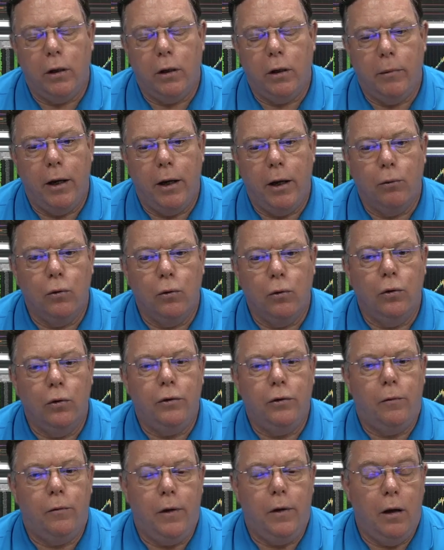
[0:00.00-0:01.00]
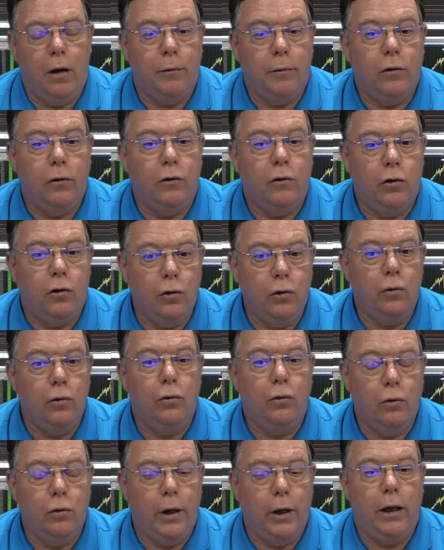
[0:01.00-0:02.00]
one of my rules of thumb is
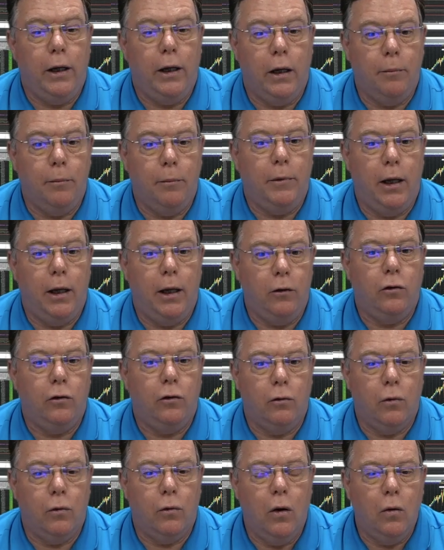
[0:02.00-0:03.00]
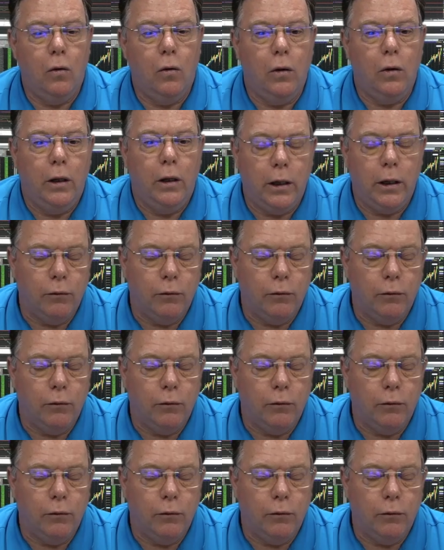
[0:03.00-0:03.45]
two great up days in a row